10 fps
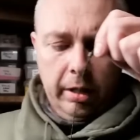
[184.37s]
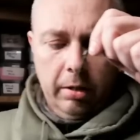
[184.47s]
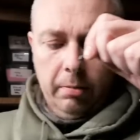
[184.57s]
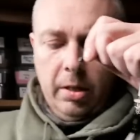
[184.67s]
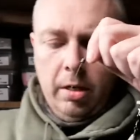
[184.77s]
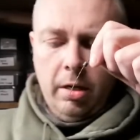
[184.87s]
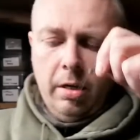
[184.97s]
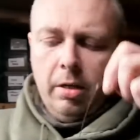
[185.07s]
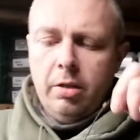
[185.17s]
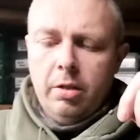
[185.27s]
curl.
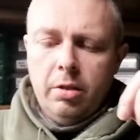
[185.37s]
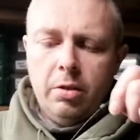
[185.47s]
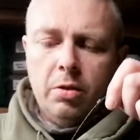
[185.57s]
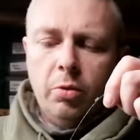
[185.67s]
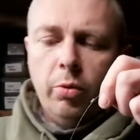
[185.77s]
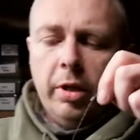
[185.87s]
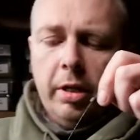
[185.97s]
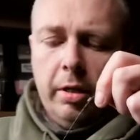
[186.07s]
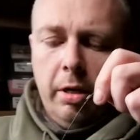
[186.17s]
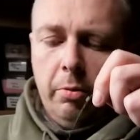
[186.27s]
So what
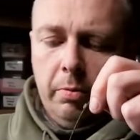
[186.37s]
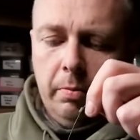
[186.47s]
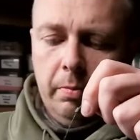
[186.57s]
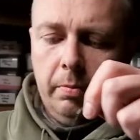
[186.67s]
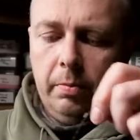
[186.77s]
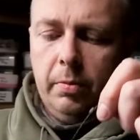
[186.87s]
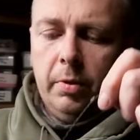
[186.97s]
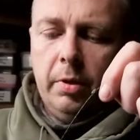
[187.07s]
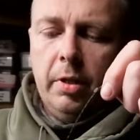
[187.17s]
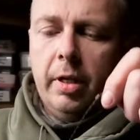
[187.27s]
you do,
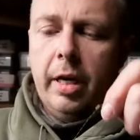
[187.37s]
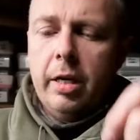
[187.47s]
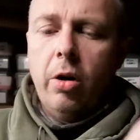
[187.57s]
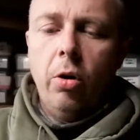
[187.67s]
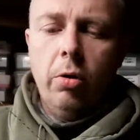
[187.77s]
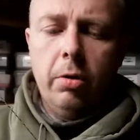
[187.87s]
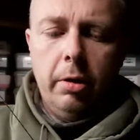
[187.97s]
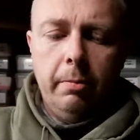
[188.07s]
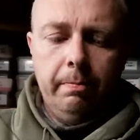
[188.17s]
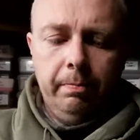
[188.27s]
you get your hook.